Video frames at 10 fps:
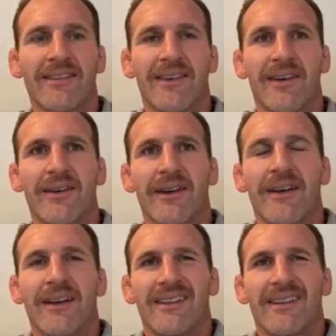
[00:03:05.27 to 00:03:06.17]
So
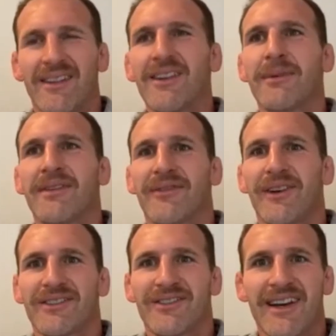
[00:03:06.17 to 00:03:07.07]
it's a little bit
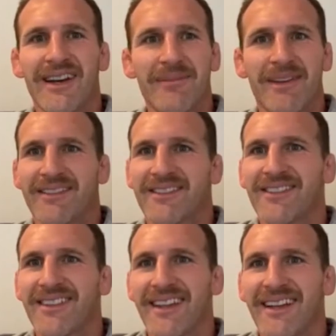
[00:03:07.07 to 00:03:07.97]
frustrating, but it's
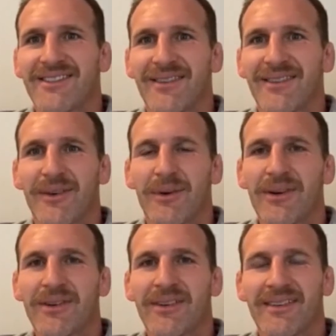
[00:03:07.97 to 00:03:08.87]
just the nature of the
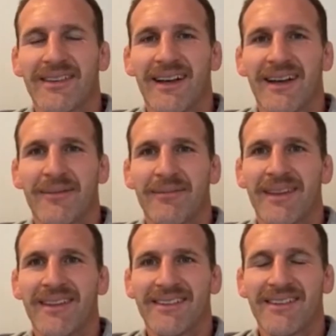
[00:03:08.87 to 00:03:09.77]
world
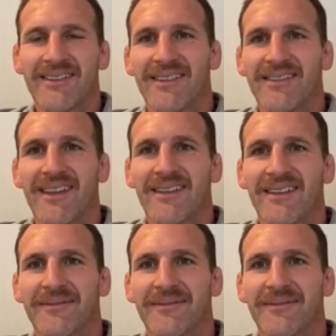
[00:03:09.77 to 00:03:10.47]
as it is these days.